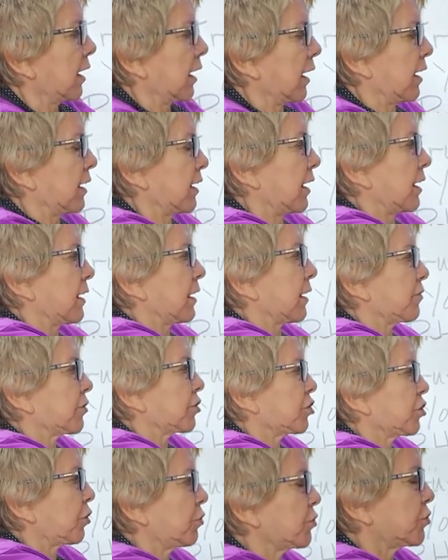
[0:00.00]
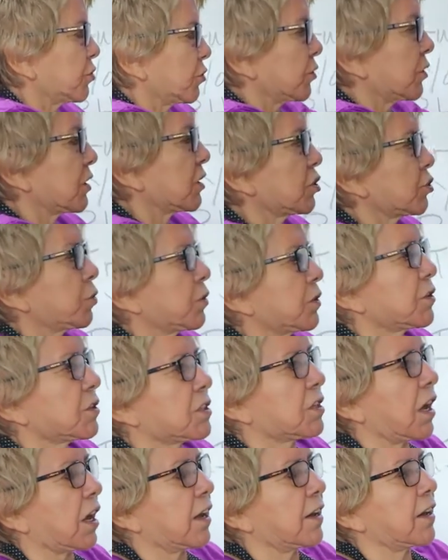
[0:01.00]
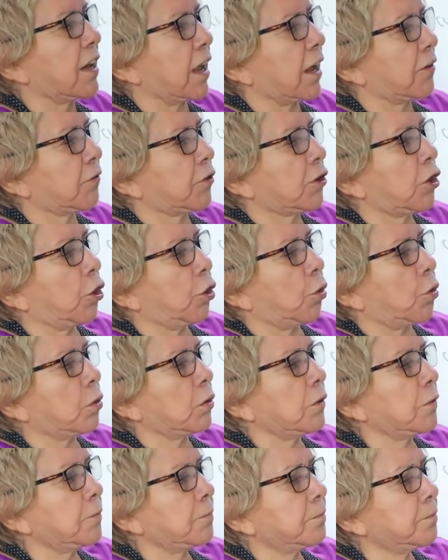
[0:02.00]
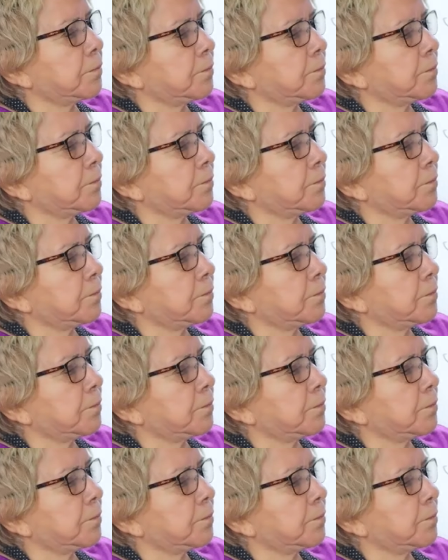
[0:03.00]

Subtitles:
and I never showed you. This was done every hole.